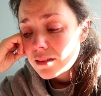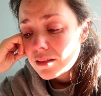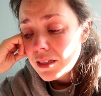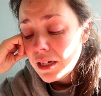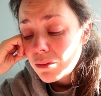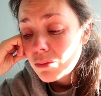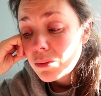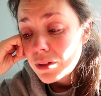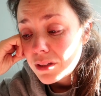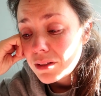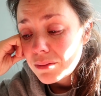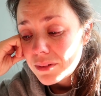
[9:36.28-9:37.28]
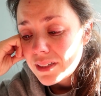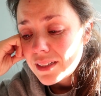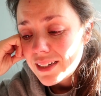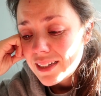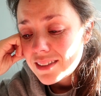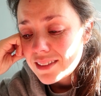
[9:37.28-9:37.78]
He really,
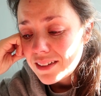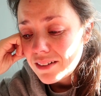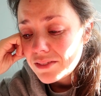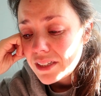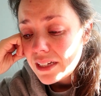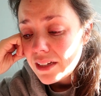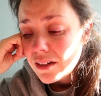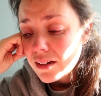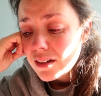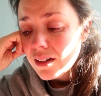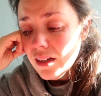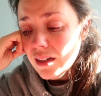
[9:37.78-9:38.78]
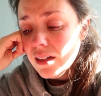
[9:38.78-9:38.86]
really has loved it here.